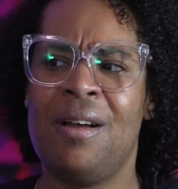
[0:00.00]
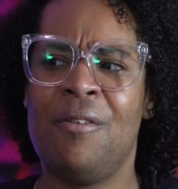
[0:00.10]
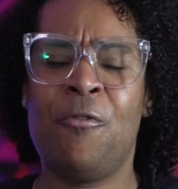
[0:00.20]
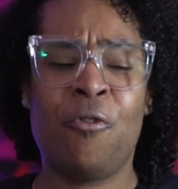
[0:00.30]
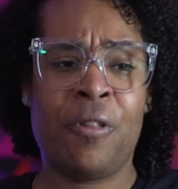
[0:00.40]

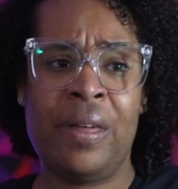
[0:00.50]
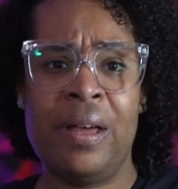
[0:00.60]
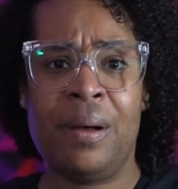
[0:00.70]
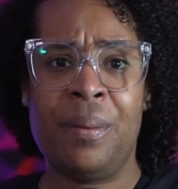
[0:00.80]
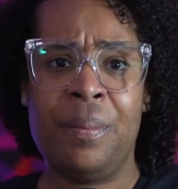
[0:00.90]
for
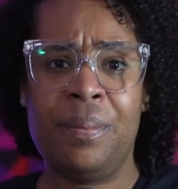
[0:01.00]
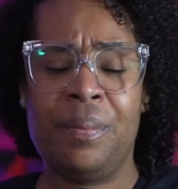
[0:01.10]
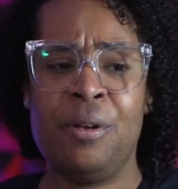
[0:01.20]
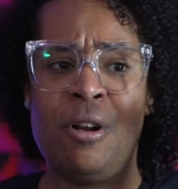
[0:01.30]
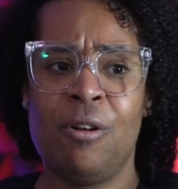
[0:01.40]
them,
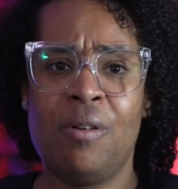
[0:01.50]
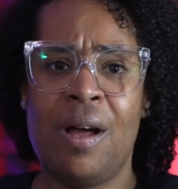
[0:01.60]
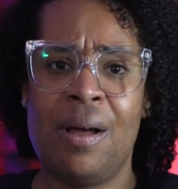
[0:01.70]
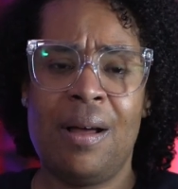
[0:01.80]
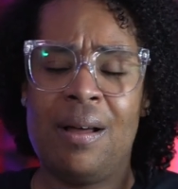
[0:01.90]

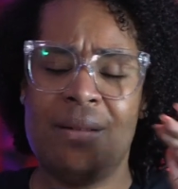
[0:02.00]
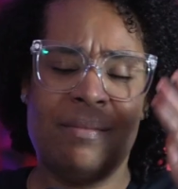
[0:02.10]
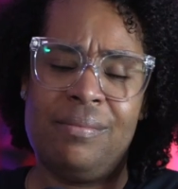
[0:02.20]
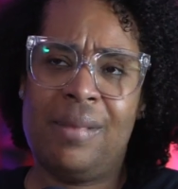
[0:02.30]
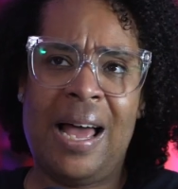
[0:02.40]

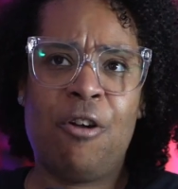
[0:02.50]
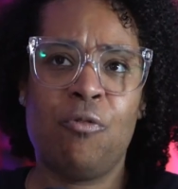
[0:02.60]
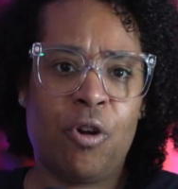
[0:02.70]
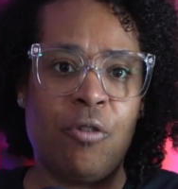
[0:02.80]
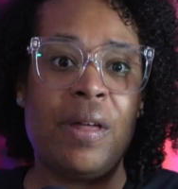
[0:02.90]
I
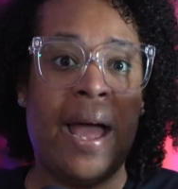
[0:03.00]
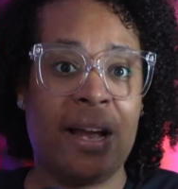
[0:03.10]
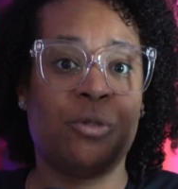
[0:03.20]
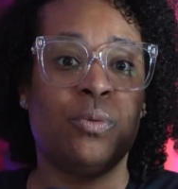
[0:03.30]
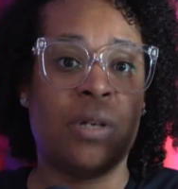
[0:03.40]
don't know the
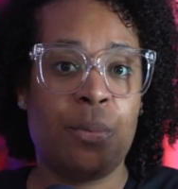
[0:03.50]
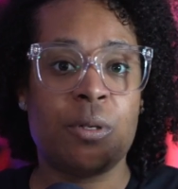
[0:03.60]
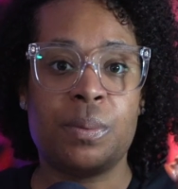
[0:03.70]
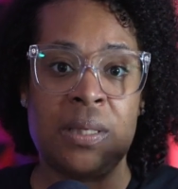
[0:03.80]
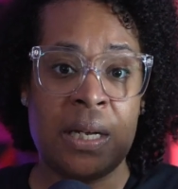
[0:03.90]
actual
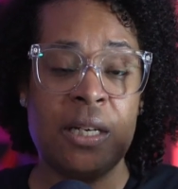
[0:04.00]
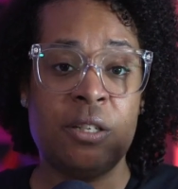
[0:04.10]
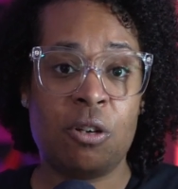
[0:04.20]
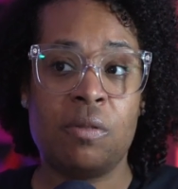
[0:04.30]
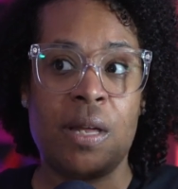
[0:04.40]
numbers, but studies
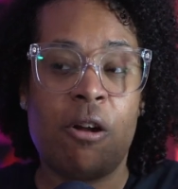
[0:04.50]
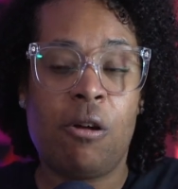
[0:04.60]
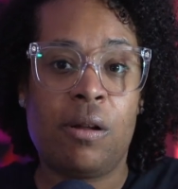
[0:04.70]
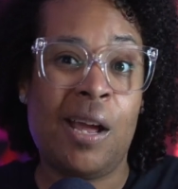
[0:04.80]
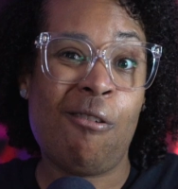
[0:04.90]
show
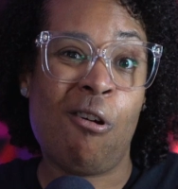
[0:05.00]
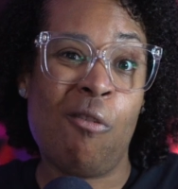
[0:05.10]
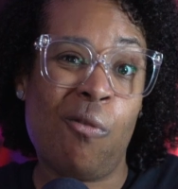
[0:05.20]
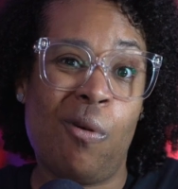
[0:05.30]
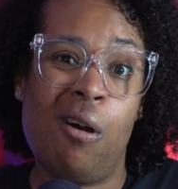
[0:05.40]
they're
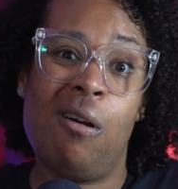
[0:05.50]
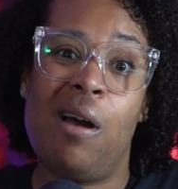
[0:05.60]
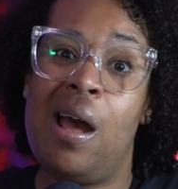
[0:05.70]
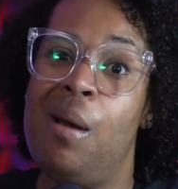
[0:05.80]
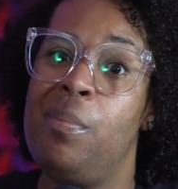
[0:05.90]
overall
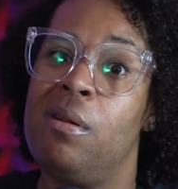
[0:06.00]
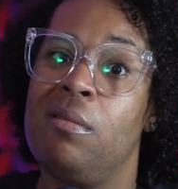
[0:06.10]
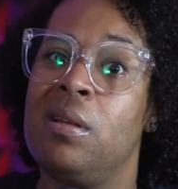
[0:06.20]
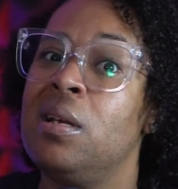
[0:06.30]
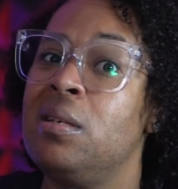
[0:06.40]
happier
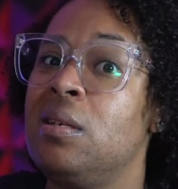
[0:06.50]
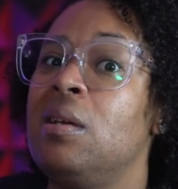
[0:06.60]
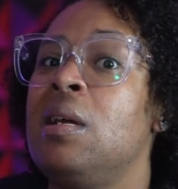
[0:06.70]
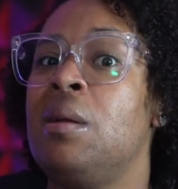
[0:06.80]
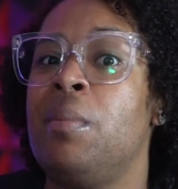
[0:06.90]
than us
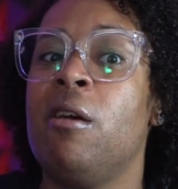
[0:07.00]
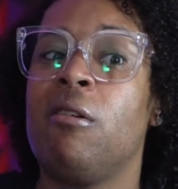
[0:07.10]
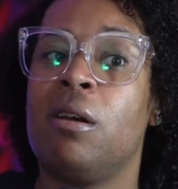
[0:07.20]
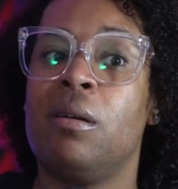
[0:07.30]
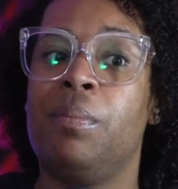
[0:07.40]
in
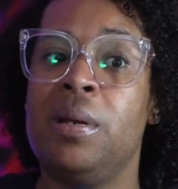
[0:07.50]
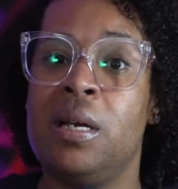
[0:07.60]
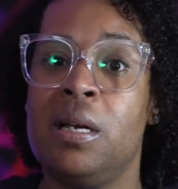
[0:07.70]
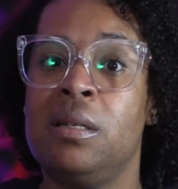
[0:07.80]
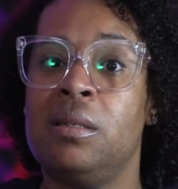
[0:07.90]
America
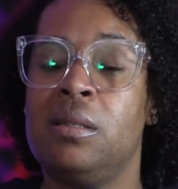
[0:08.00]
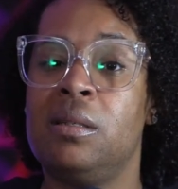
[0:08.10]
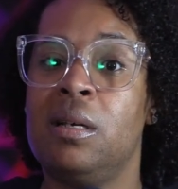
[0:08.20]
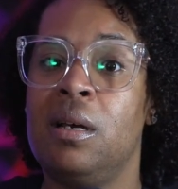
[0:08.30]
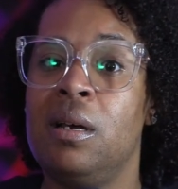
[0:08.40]

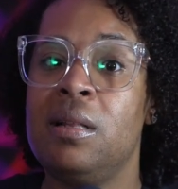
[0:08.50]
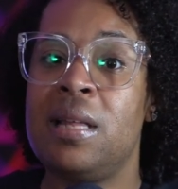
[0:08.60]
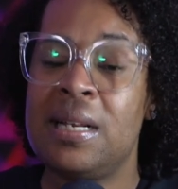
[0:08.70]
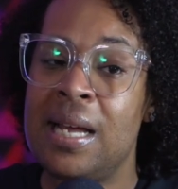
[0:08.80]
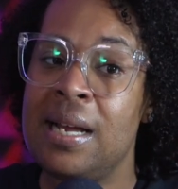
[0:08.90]
because
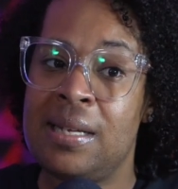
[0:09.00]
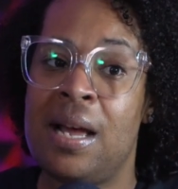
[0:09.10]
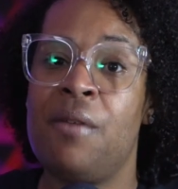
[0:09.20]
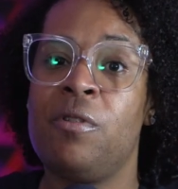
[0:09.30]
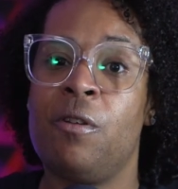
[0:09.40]
they take
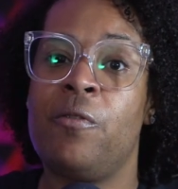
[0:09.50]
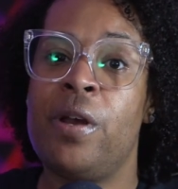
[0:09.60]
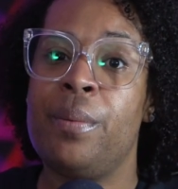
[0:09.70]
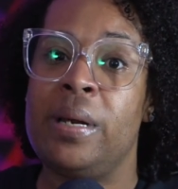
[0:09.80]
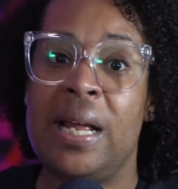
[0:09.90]
time for their
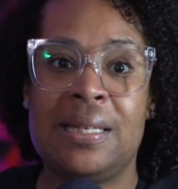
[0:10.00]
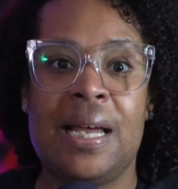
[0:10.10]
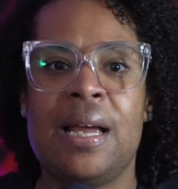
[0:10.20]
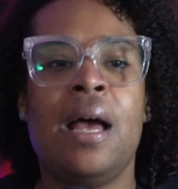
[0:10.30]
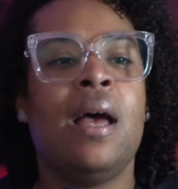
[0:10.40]
family.
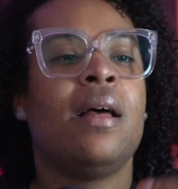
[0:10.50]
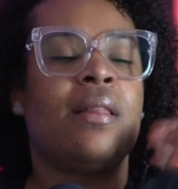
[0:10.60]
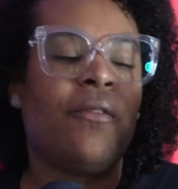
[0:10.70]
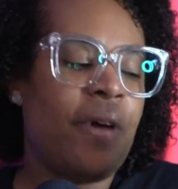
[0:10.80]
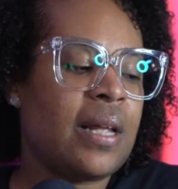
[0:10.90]
The
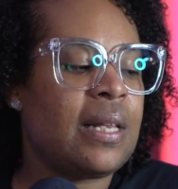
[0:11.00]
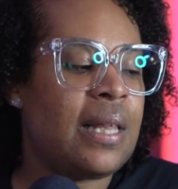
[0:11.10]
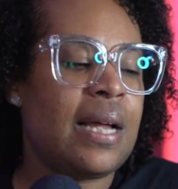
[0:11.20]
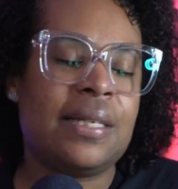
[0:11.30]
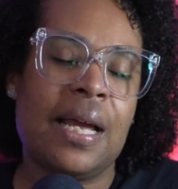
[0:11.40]
fact that
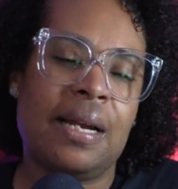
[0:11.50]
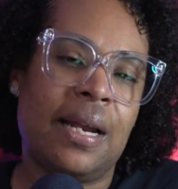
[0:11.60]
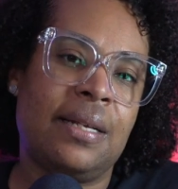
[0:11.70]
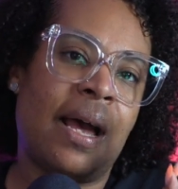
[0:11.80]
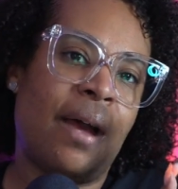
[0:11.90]
they take
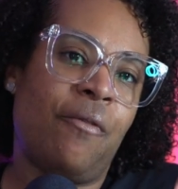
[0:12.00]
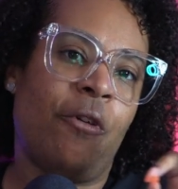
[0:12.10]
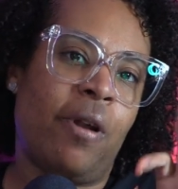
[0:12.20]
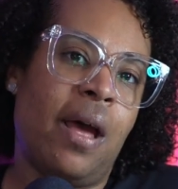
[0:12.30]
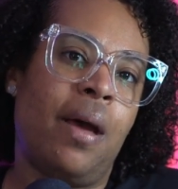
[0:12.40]
the time for
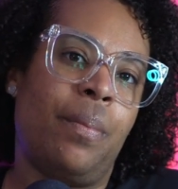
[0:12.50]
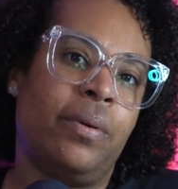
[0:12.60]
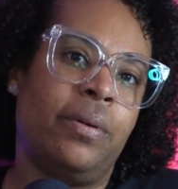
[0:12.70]
a nap,